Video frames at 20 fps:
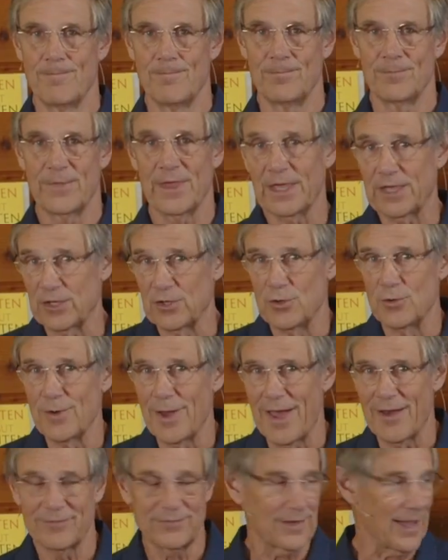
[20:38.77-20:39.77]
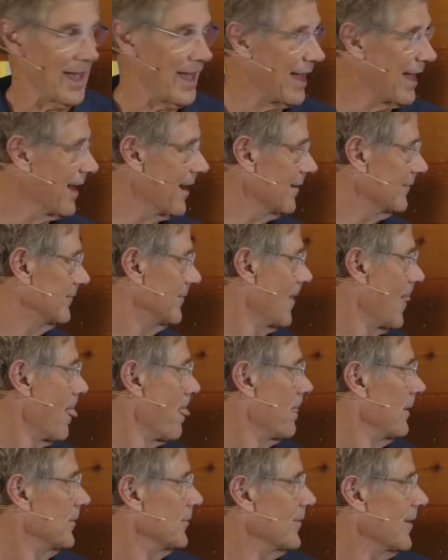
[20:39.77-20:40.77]
thinking you have to
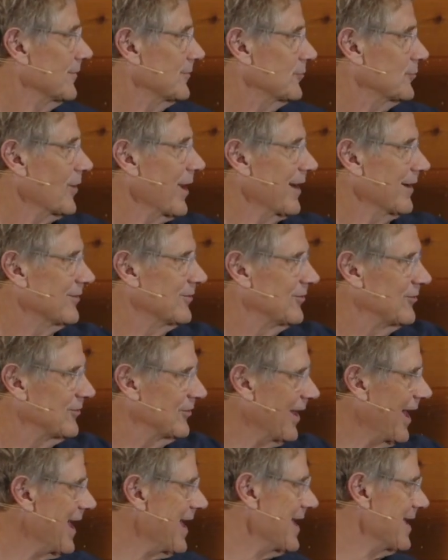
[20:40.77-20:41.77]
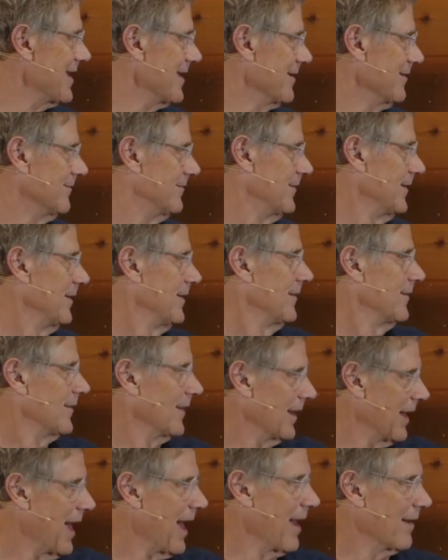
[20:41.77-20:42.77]
try to save
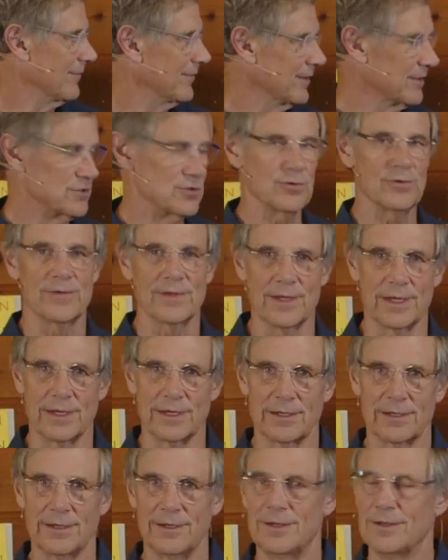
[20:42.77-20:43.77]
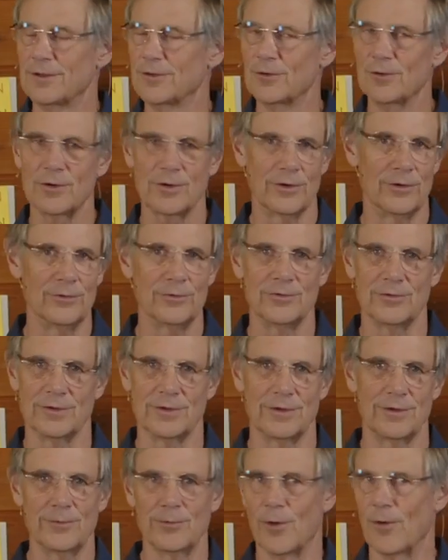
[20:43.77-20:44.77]
the life that you think. You'll lose it.
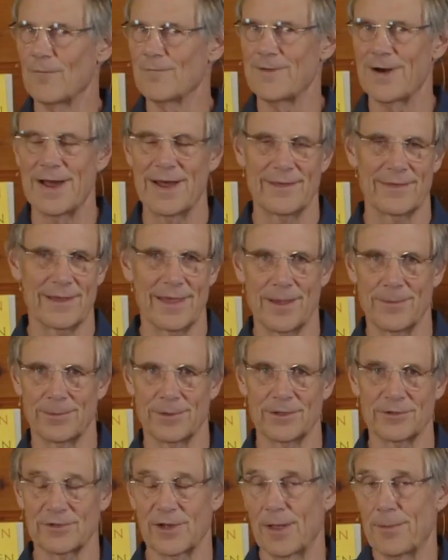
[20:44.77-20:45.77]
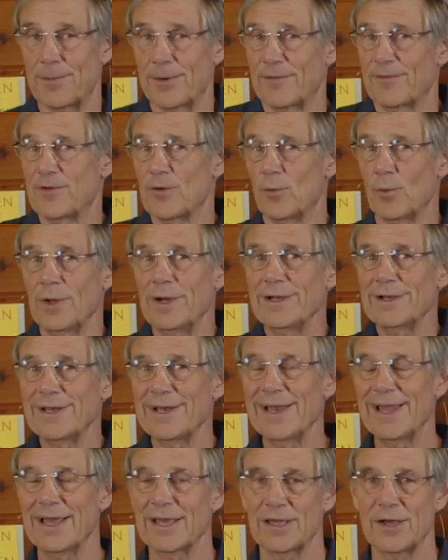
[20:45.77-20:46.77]
You won't find the A-plus life. But if you're willing to
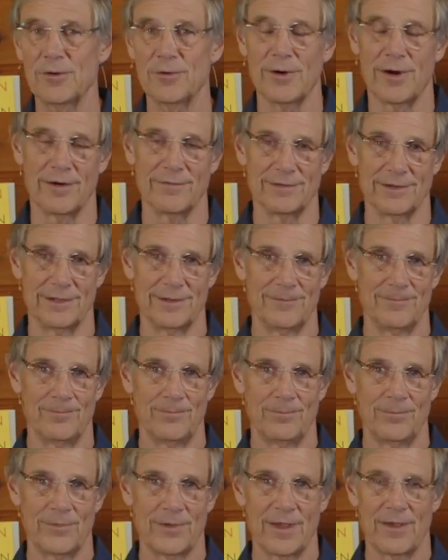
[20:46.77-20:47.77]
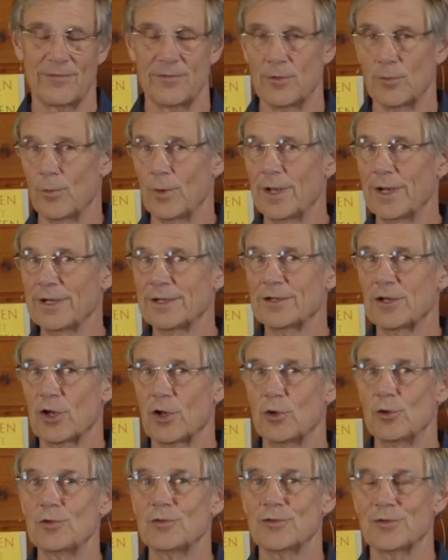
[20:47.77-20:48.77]
let go of it, if you're willing to
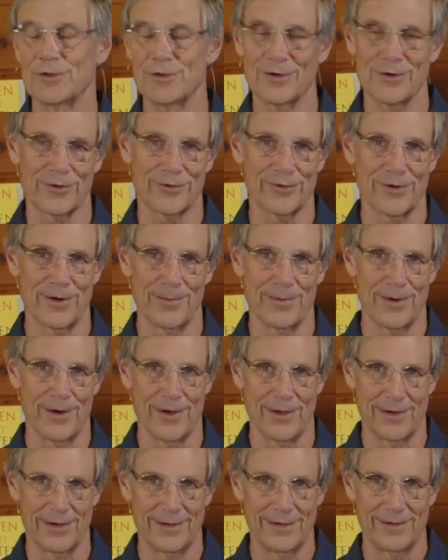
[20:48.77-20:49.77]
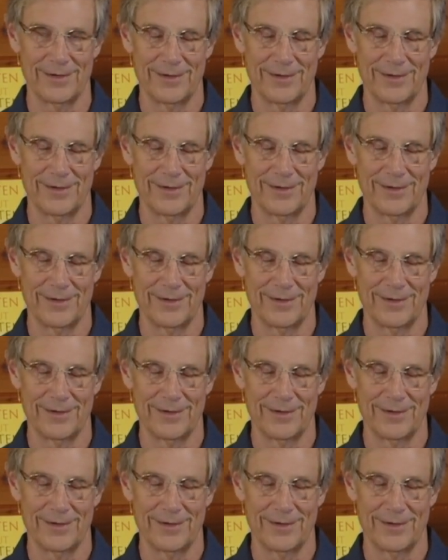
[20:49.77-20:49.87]
loosen your grip on it,